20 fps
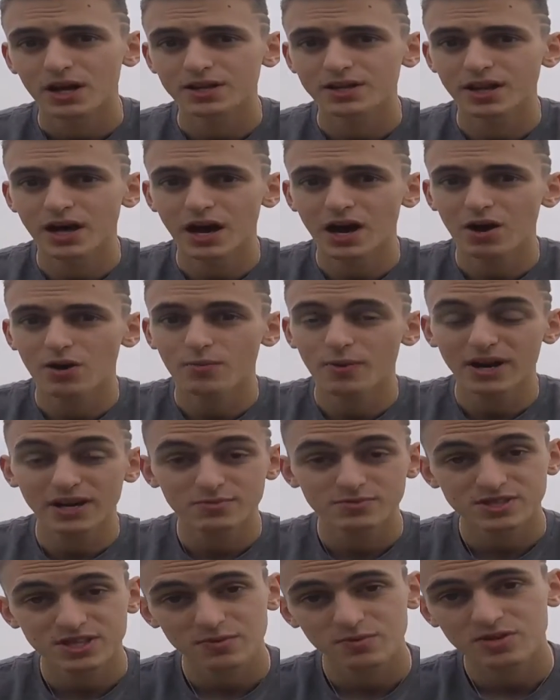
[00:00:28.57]
Now, my
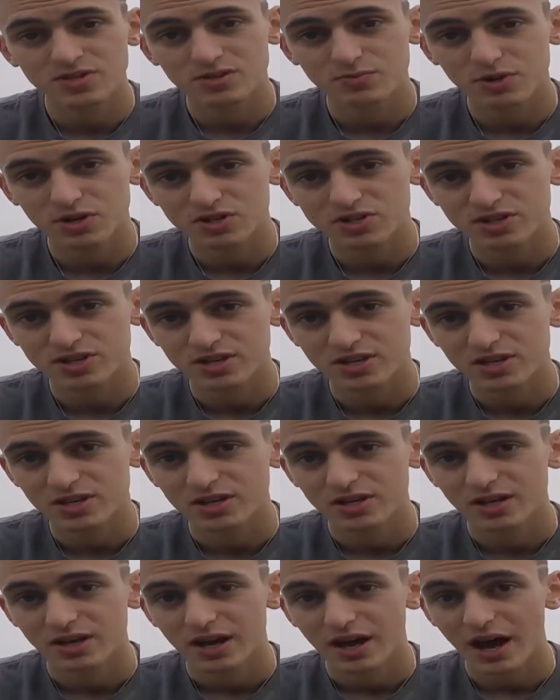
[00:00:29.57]
name is Damian.
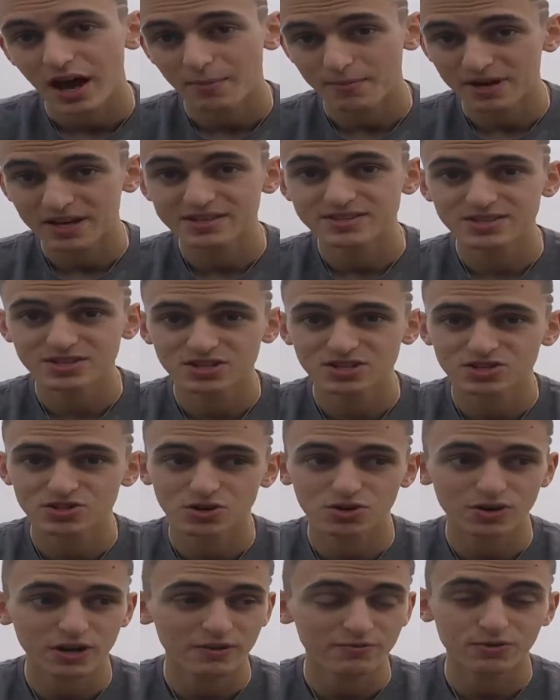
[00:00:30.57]
I'm 18 years
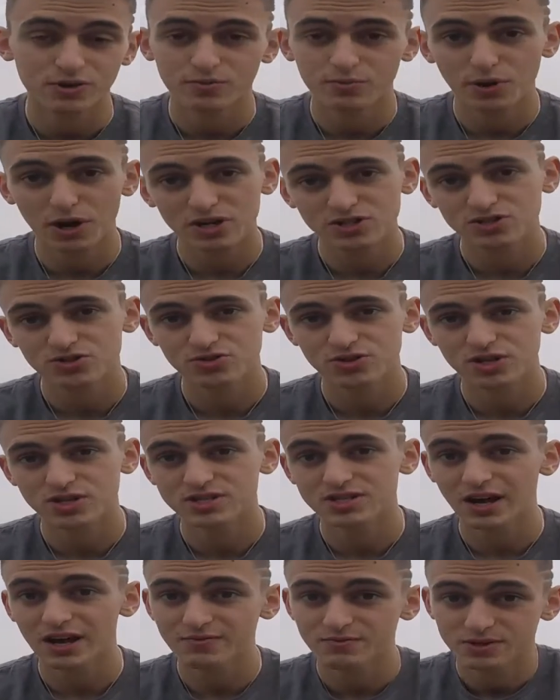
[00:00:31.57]
old, and for the past 2
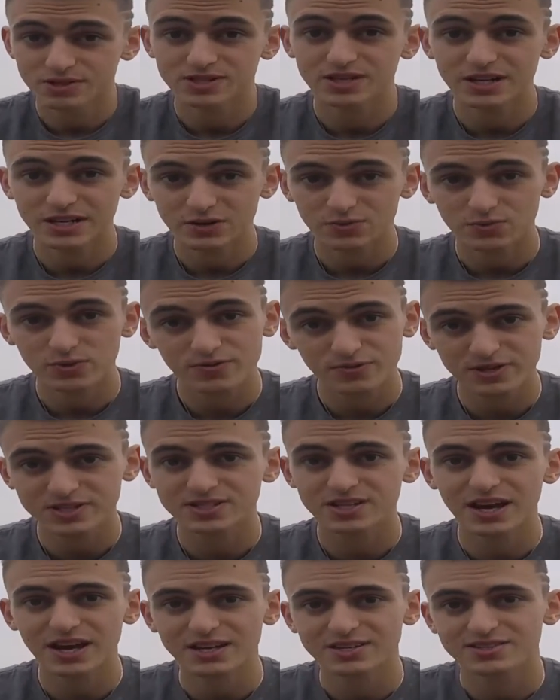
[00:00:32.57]
years I've been dealing with
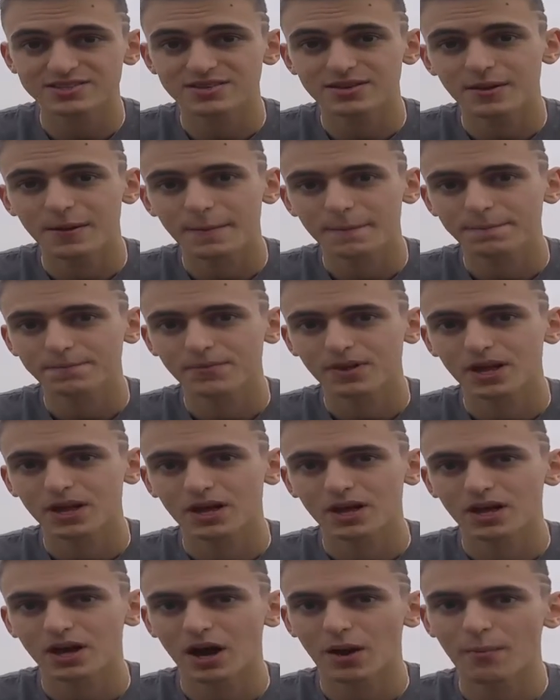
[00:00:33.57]
anxiety.
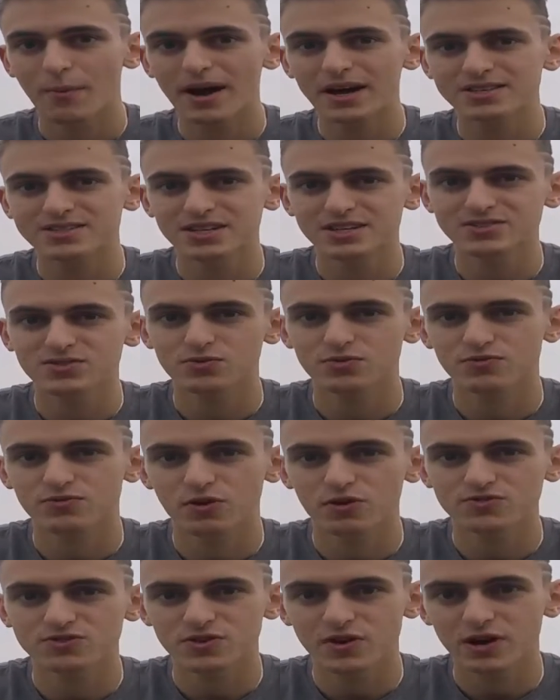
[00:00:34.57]
Now, my anxiety
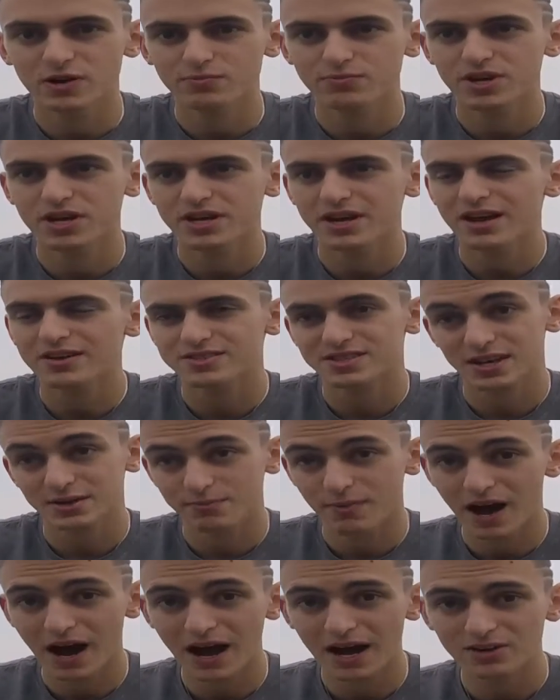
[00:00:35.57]
revolves around being outside
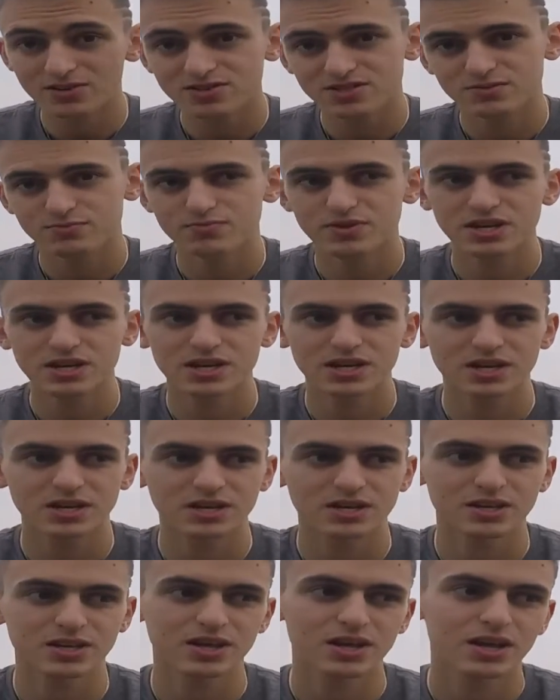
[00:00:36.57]
my house,
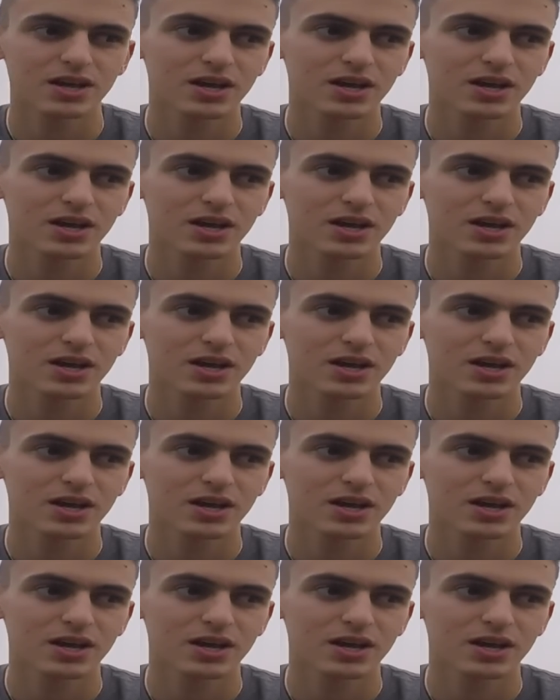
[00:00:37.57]
being,